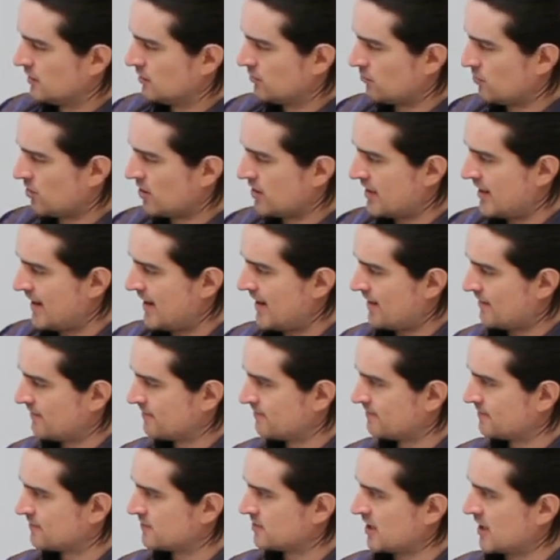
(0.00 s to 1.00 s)
1
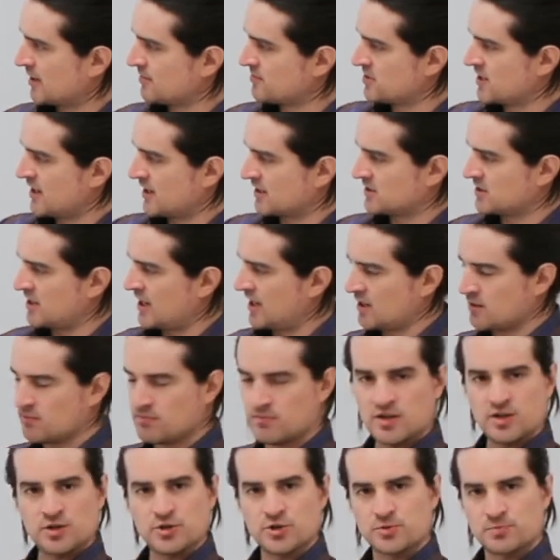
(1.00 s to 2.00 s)
half times that 10
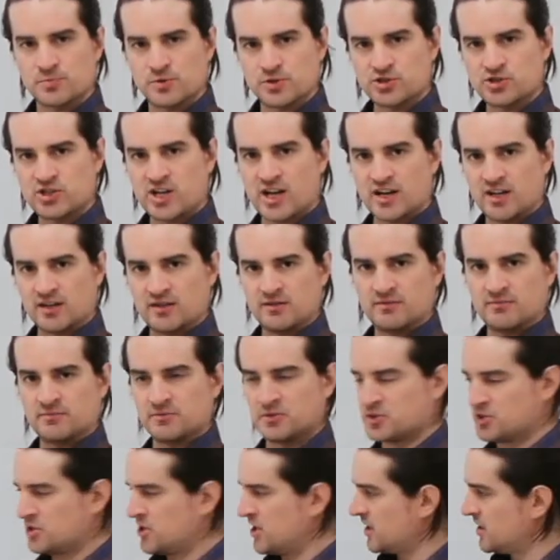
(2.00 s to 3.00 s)
meters per second
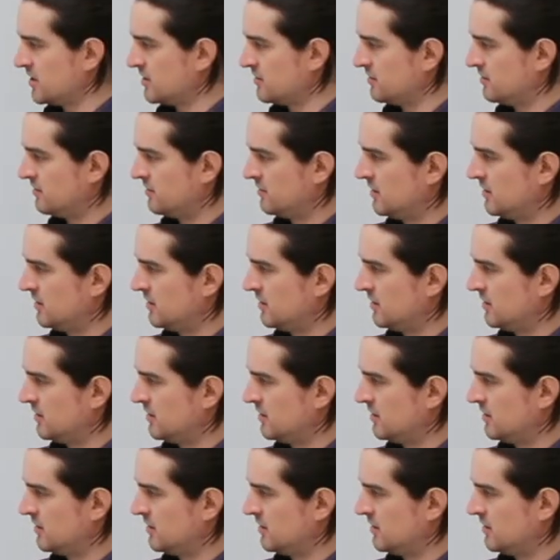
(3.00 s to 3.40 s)
per second